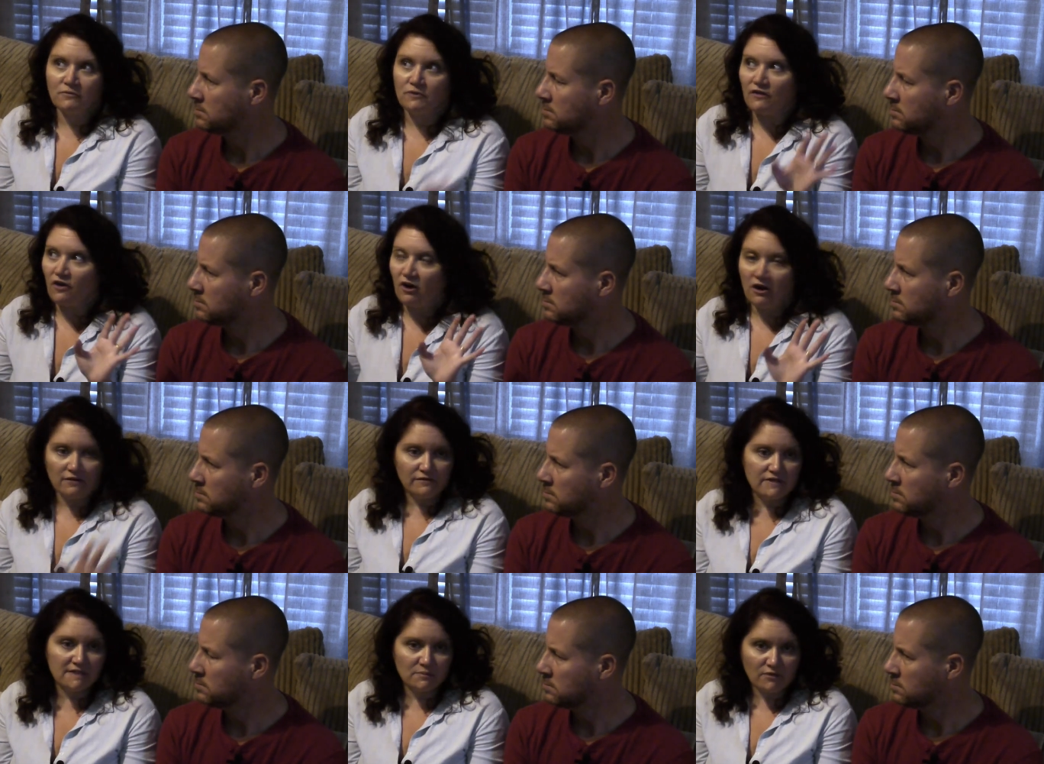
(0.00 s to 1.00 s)
Speaker 1: with all of
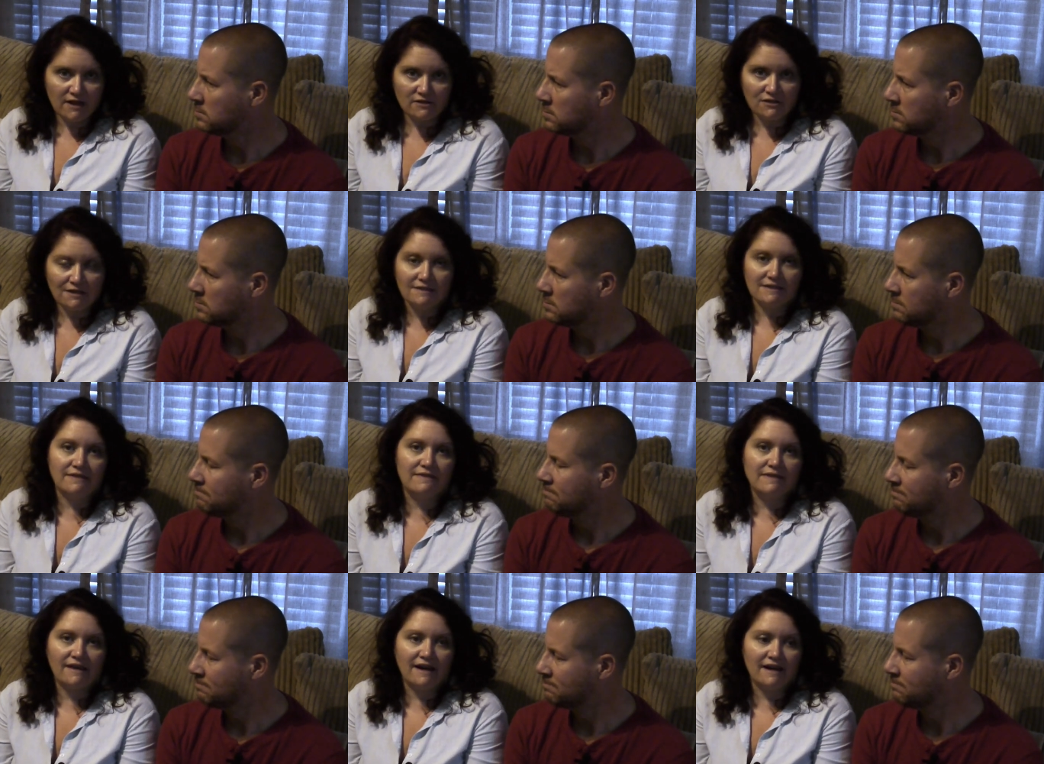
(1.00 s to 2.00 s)
these projects in the
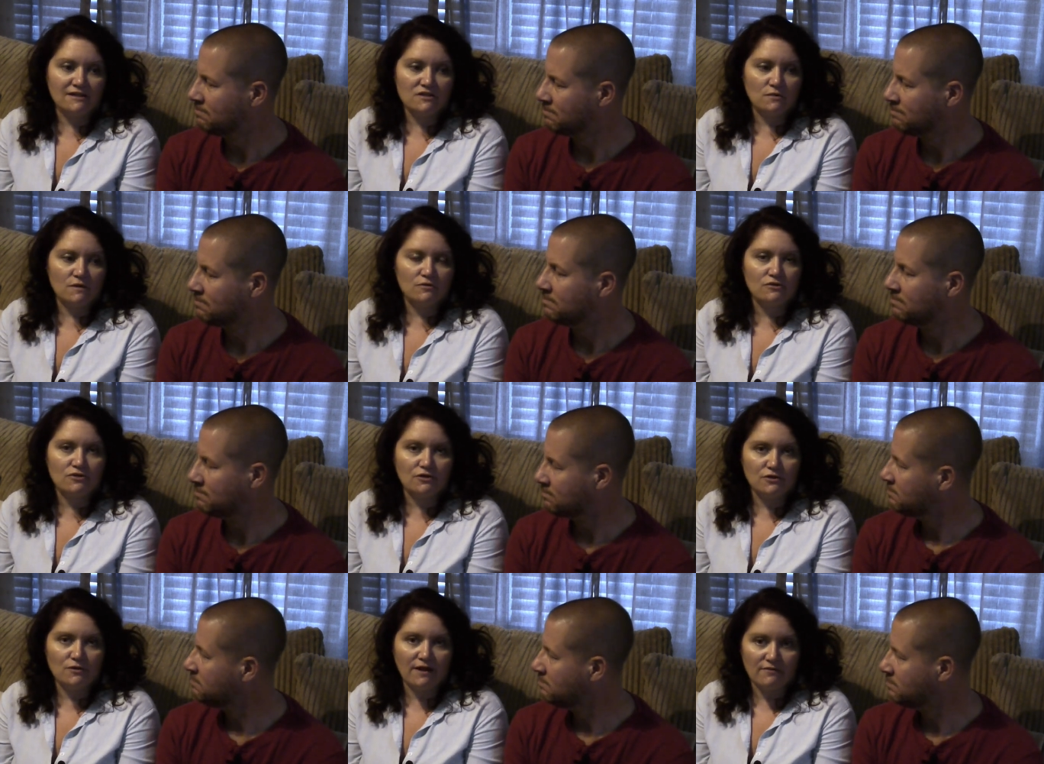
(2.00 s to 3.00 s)
cottage. We will show you
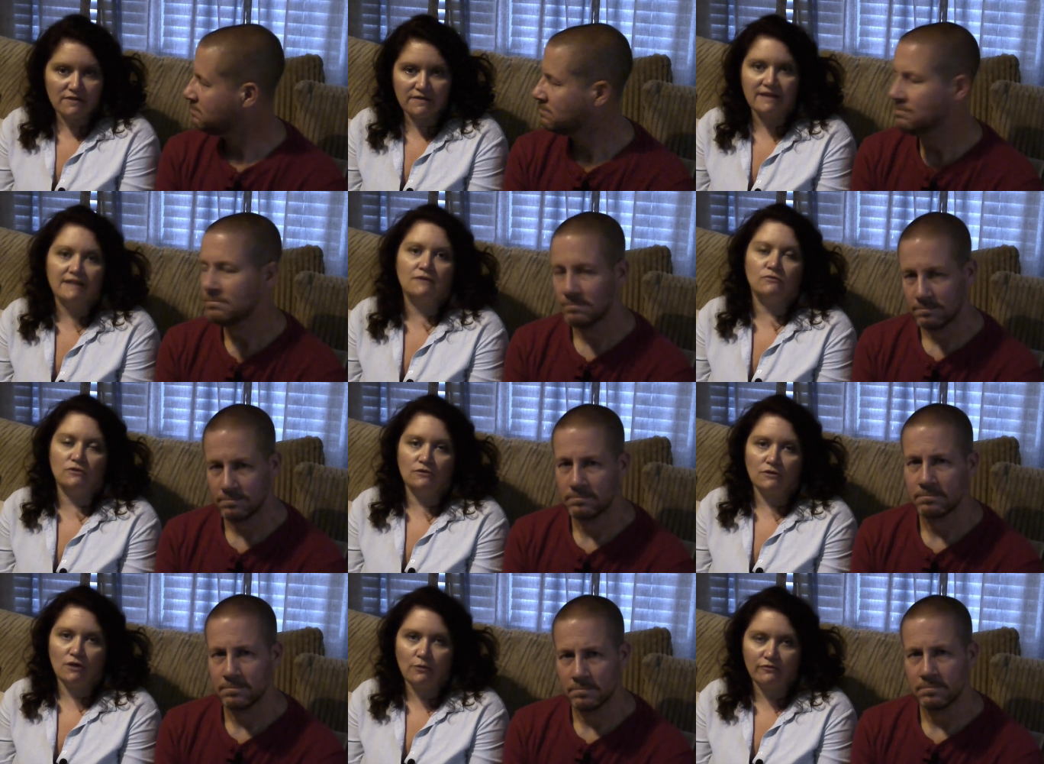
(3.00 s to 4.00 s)
everything and it will
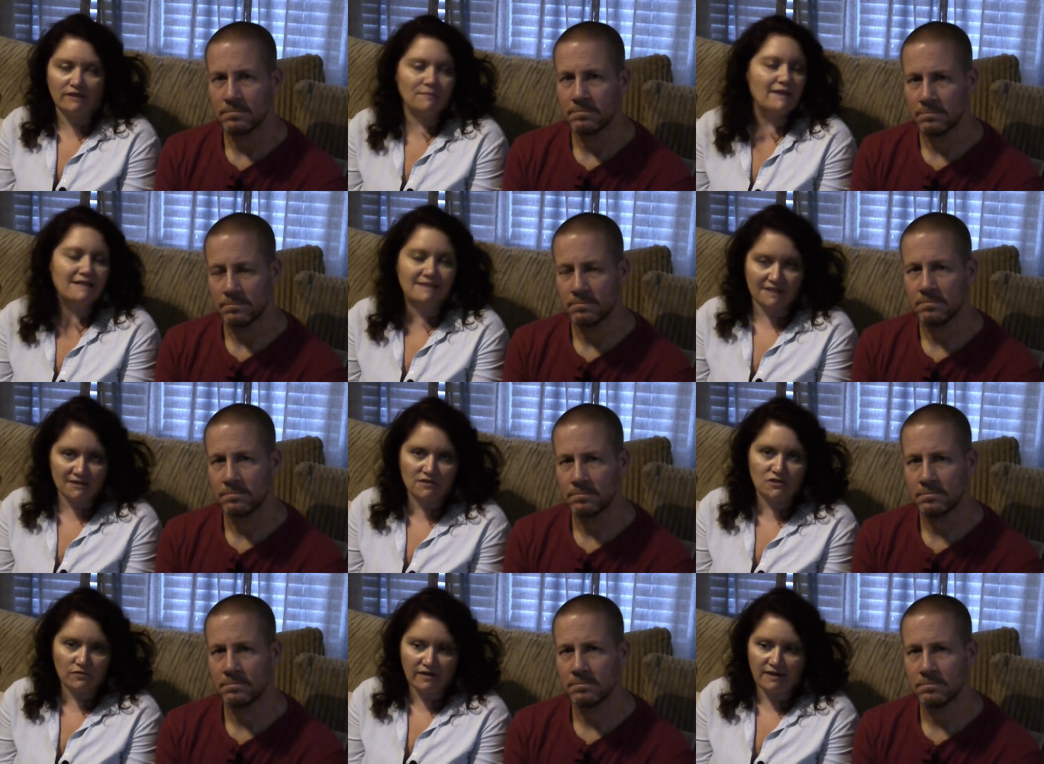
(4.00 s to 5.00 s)
hopefully make sense to
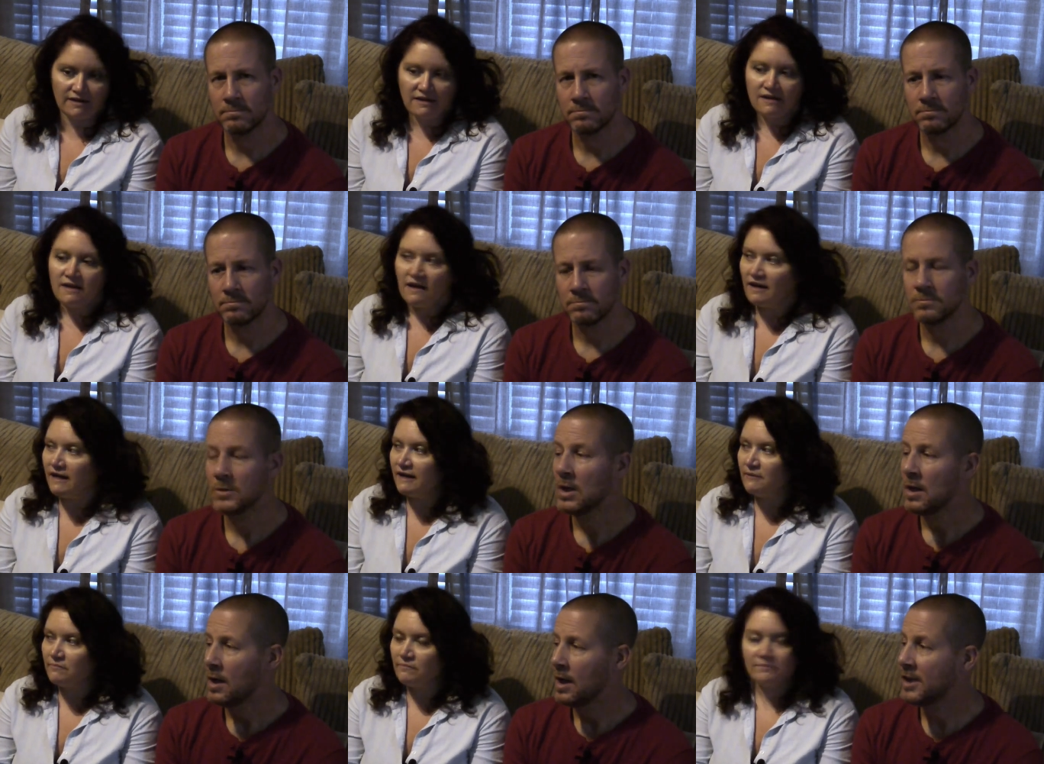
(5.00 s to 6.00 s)
you then. Um,
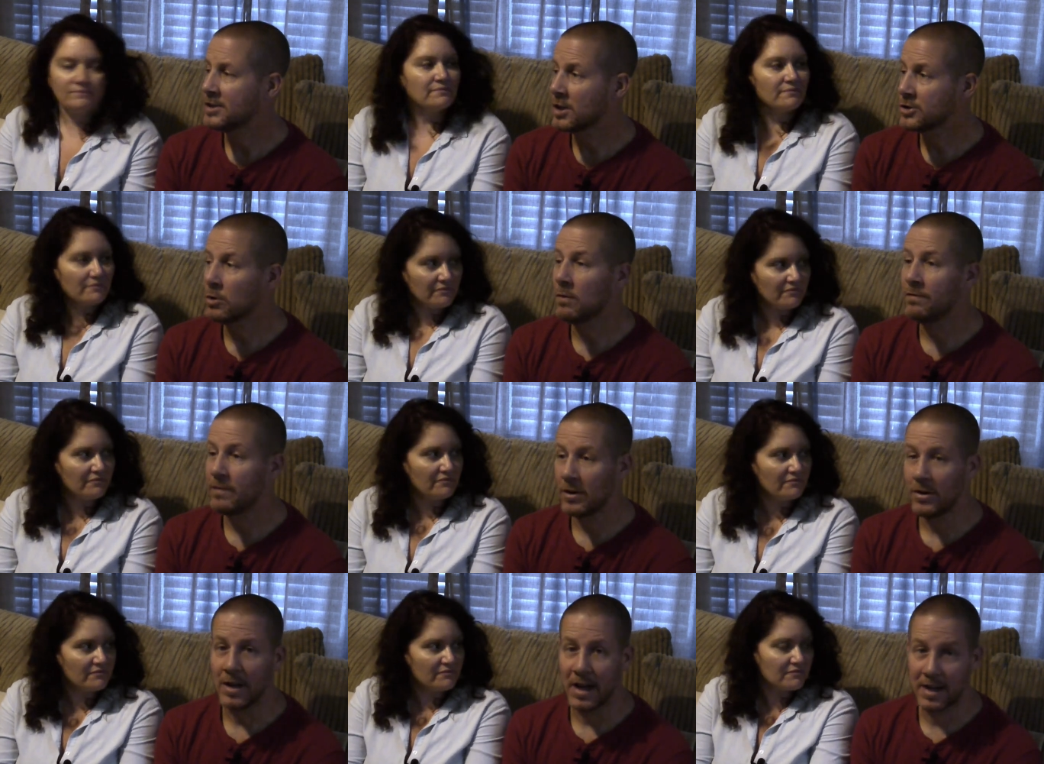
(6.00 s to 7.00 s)
Speaker 2: it's also a very
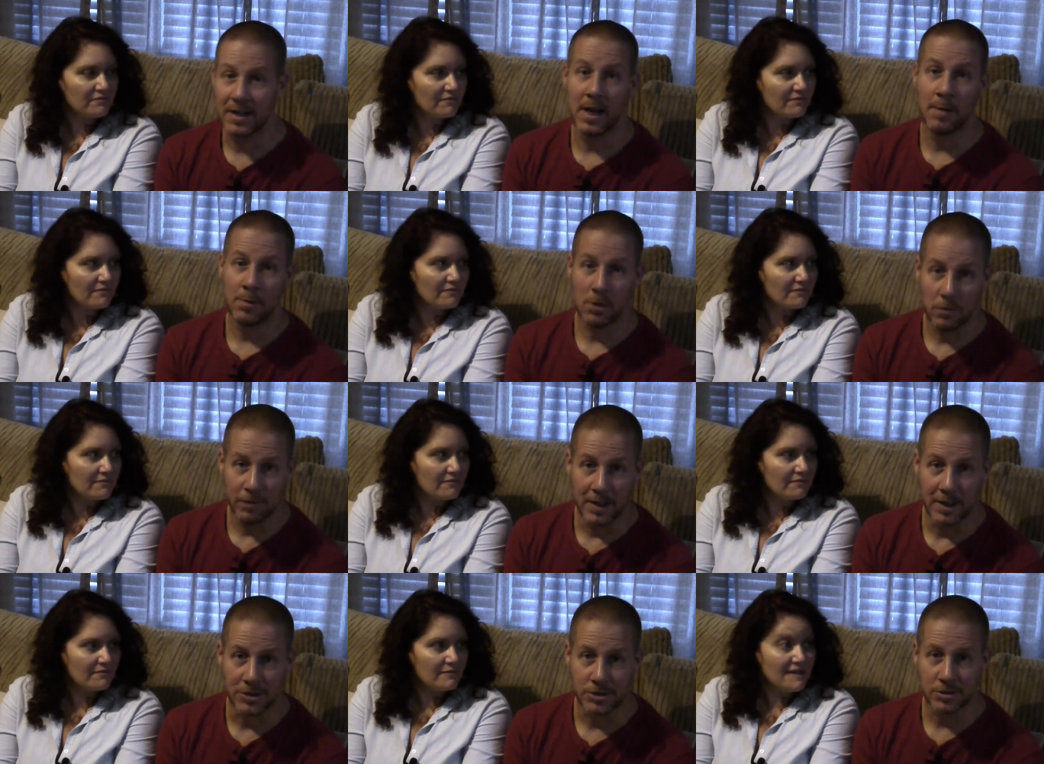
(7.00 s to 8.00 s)
economical
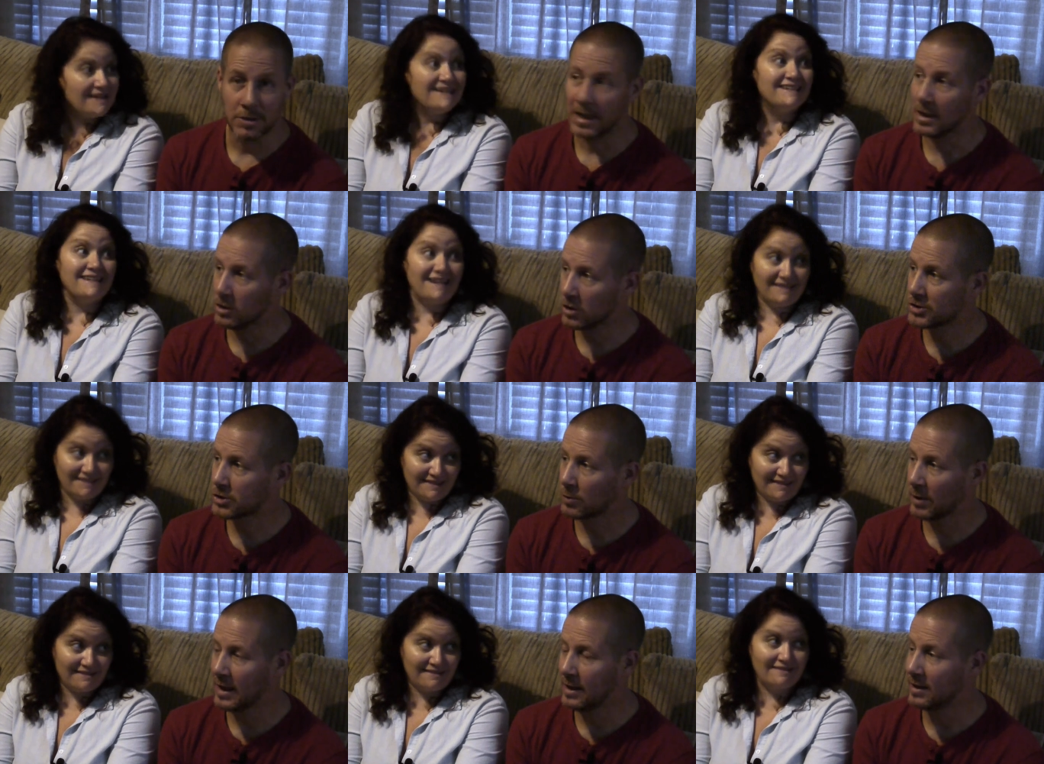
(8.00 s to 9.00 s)
finish. It looks
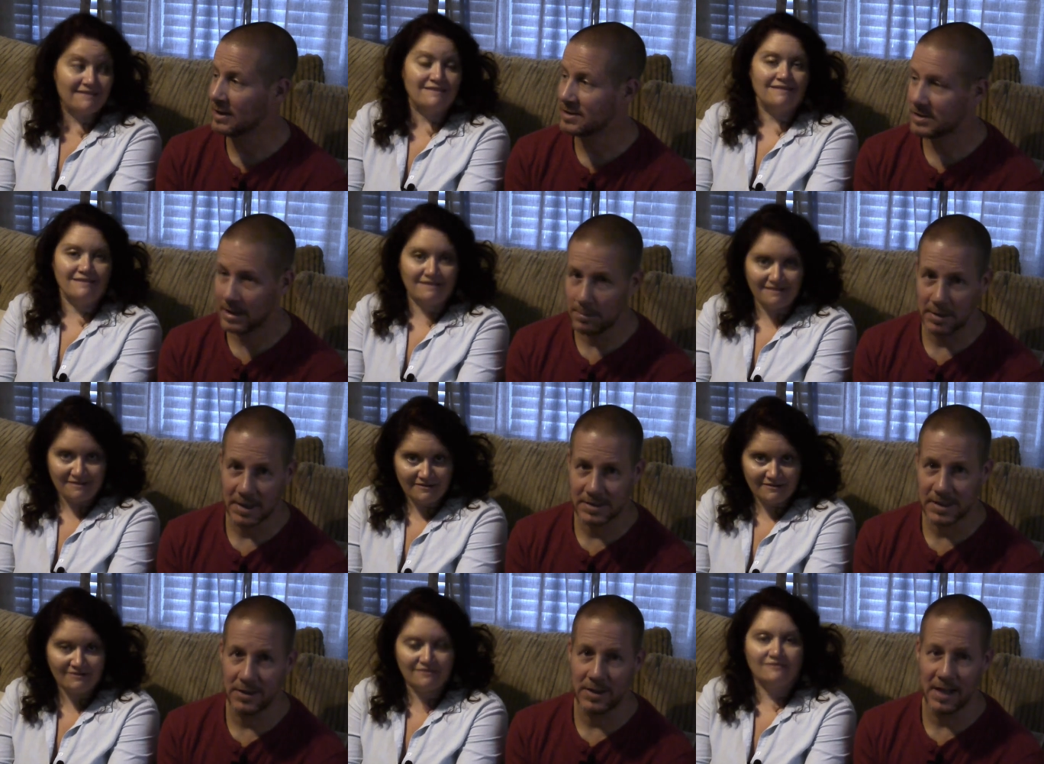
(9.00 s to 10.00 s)
great, it's seamless
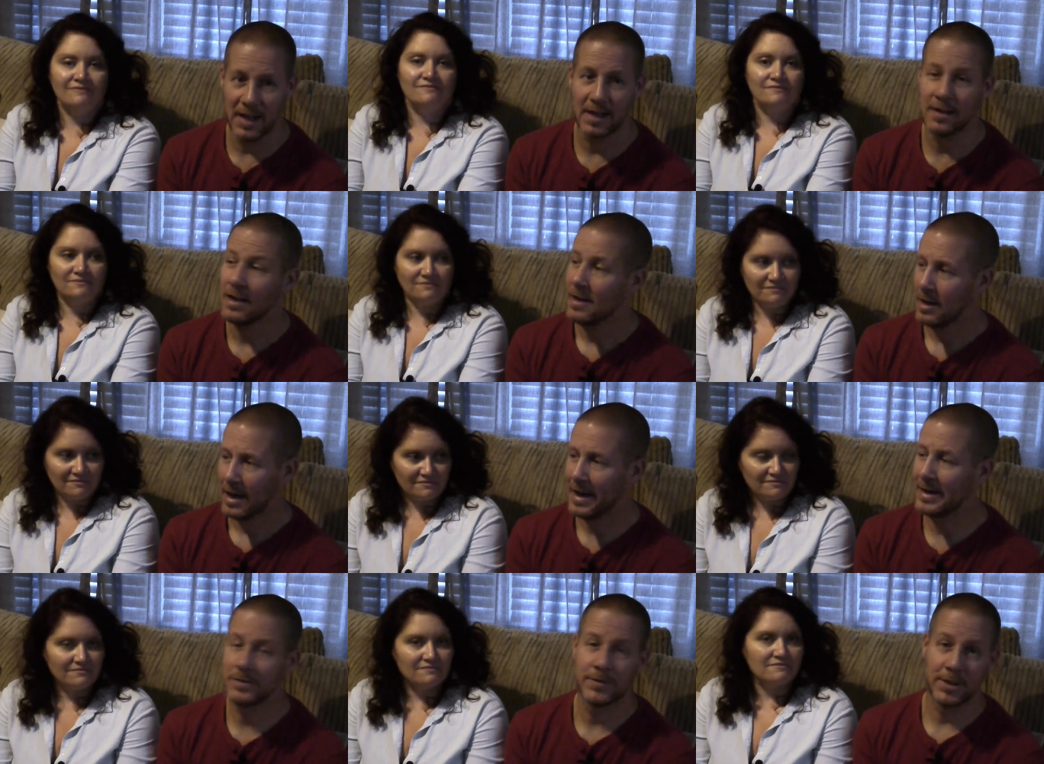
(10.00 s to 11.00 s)
at the end, and it's
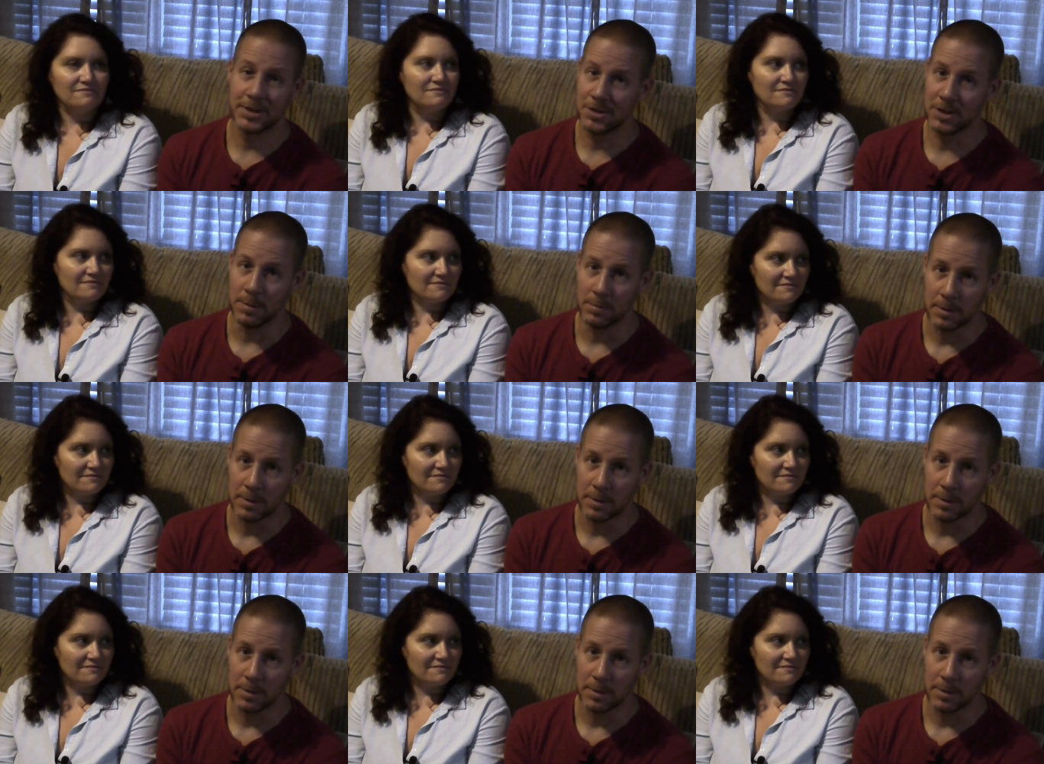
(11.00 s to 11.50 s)
very cheap.